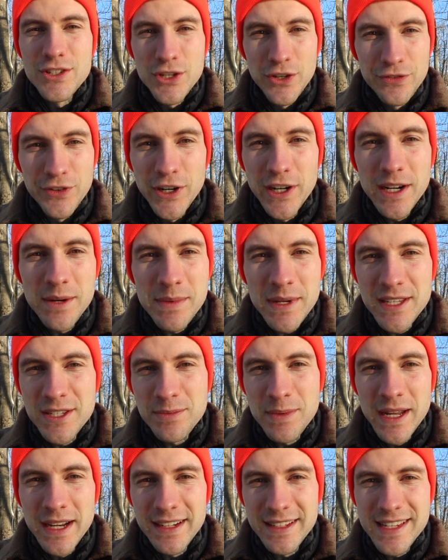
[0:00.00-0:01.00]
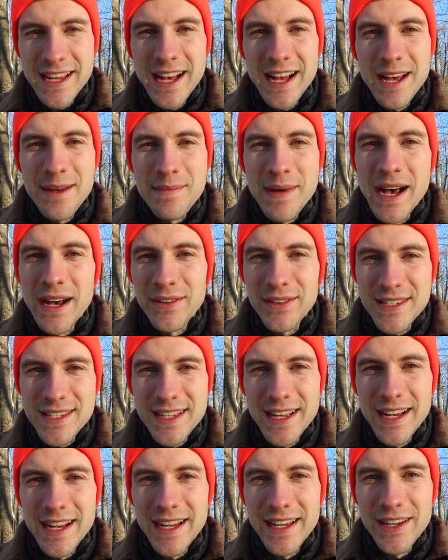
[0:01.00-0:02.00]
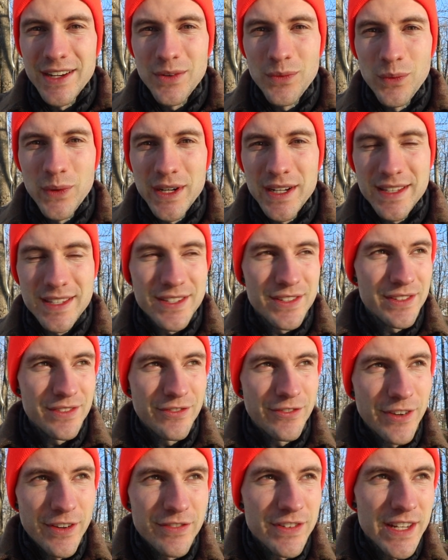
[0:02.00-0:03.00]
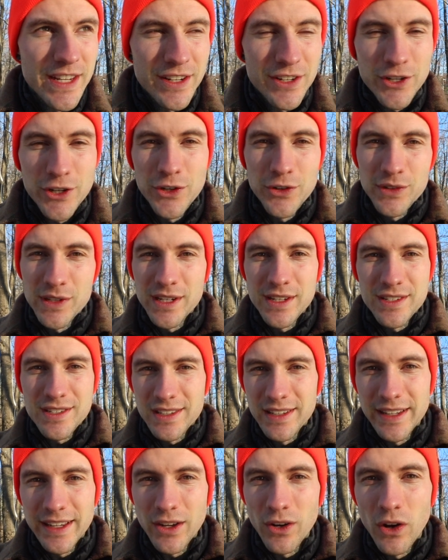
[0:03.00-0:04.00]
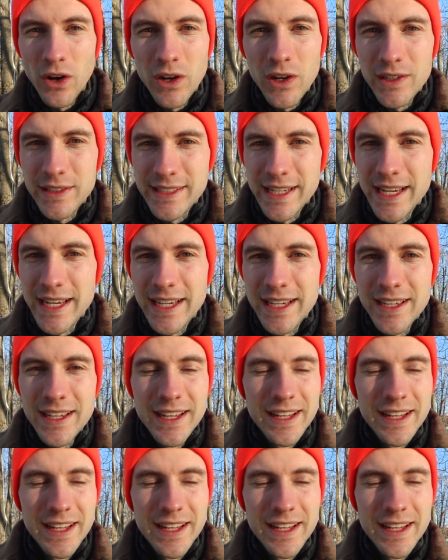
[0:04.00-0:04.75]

So if you're gonna be spending time outside when it's 15 degrees like all day,